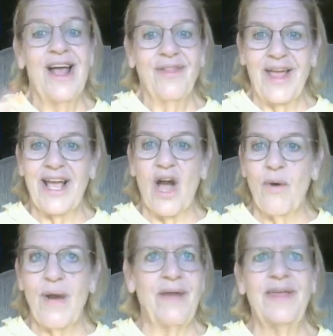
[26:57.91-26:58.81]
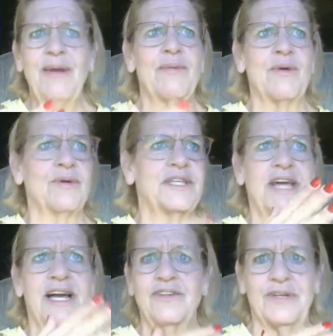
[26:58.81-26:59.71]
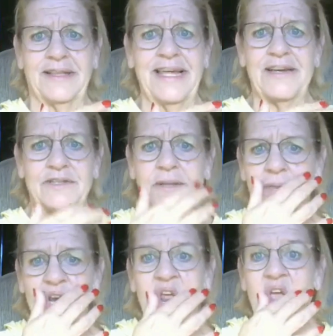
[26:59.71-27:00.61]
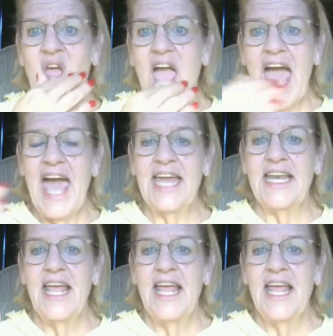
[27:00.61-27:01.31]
Like, I think we were going to the doctor in Atlanta or something. And